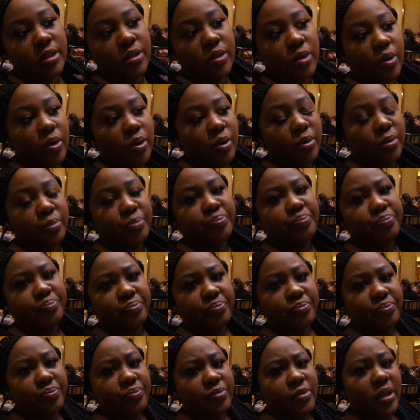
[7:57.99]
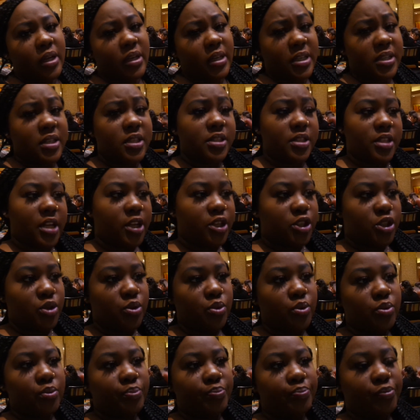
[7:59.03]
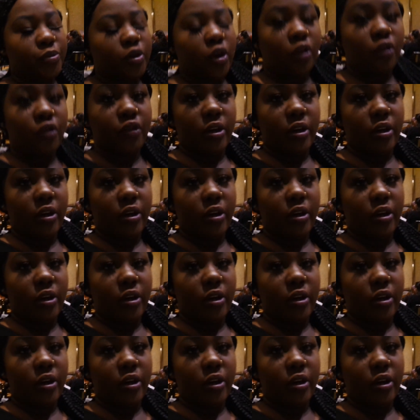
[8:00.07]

So this is day two of